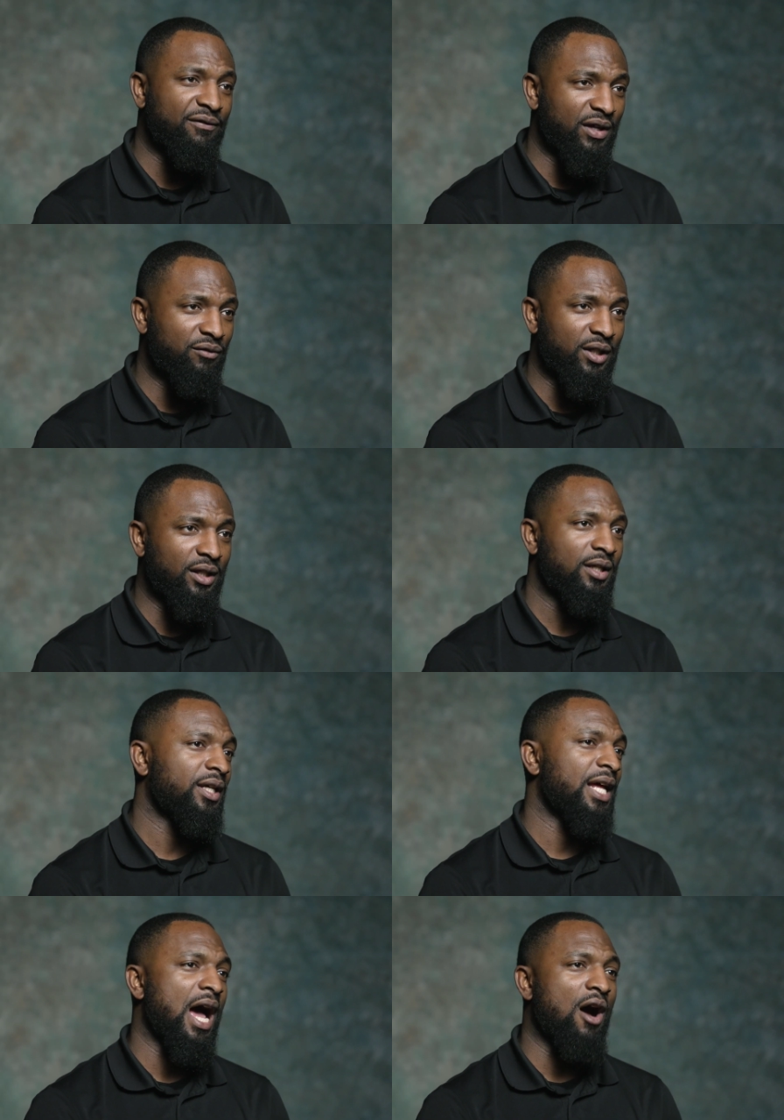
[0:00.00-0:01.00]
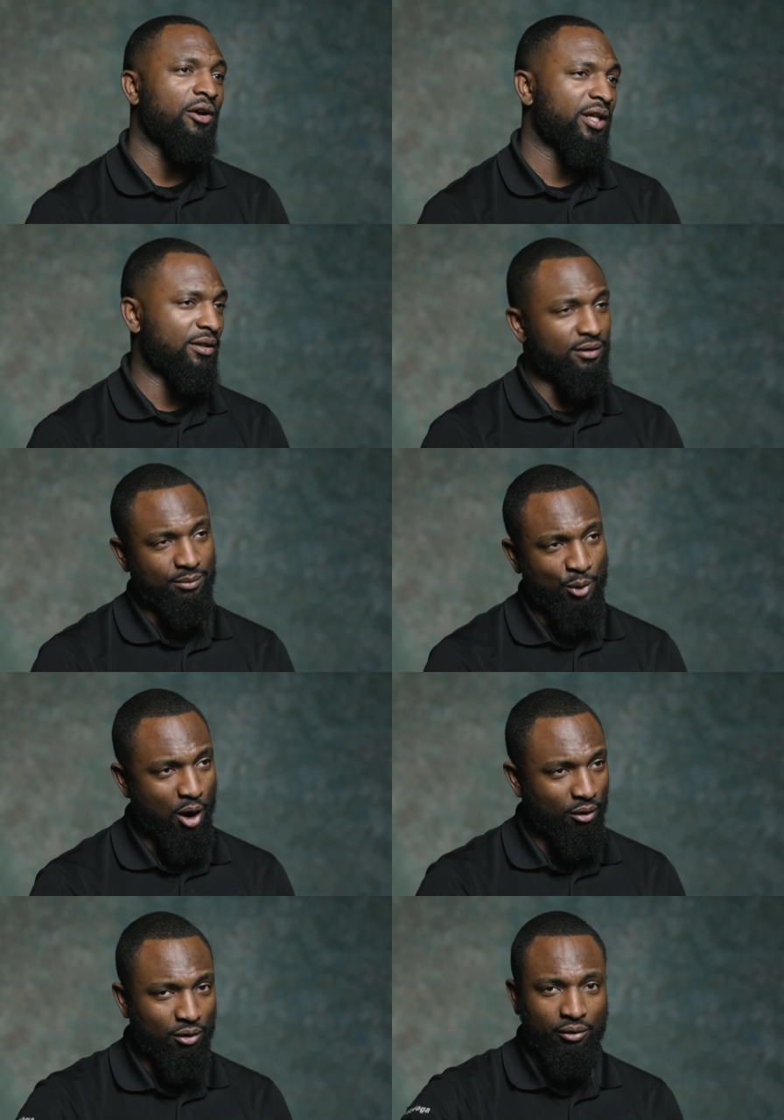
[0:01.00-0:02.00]
50? And how can
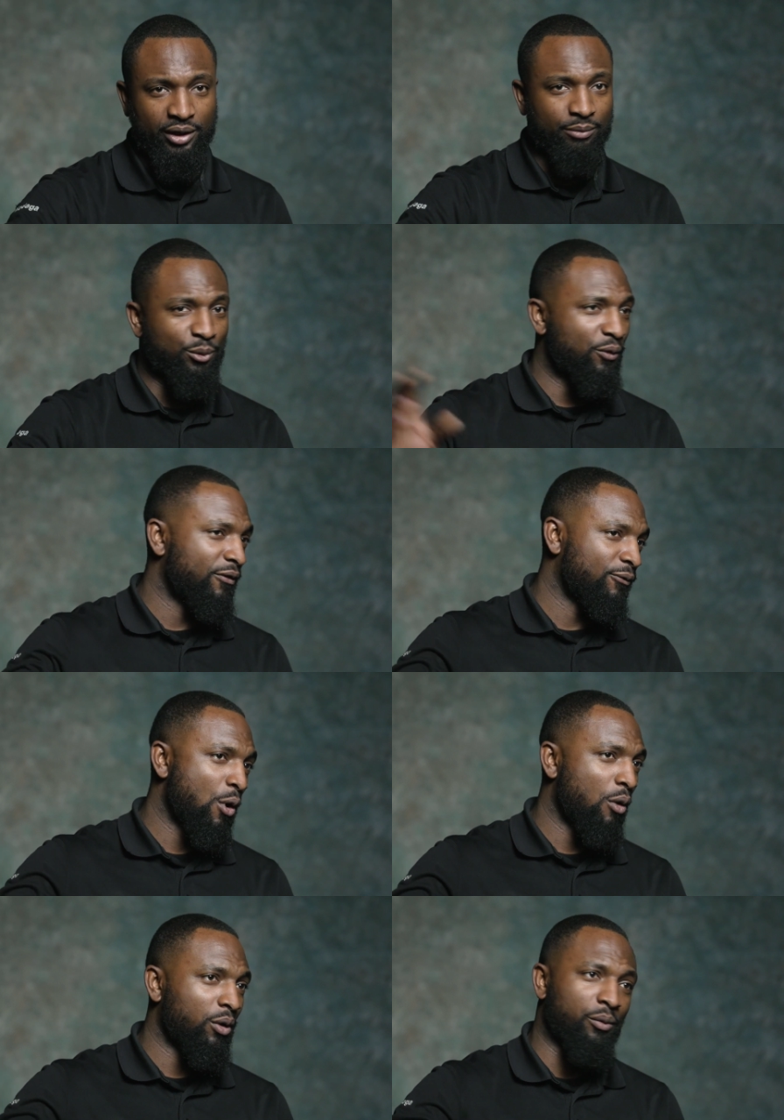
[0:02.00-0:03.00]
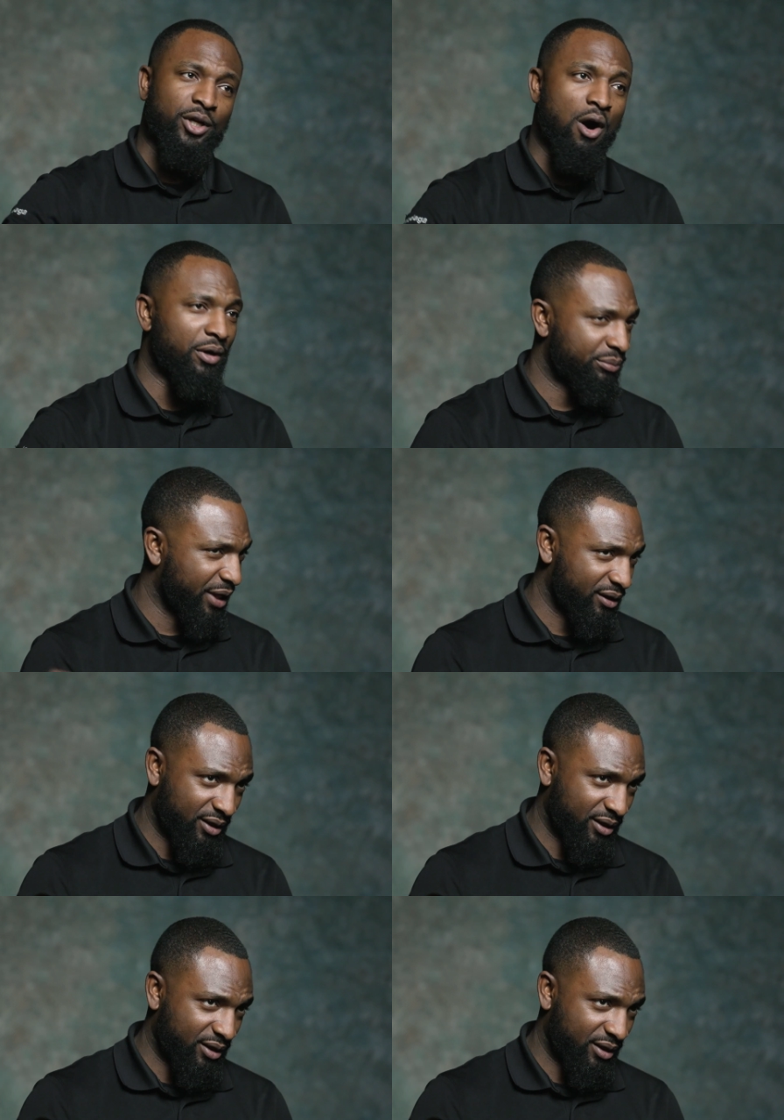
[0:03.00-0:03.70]
tomorrow and moving forward, we always make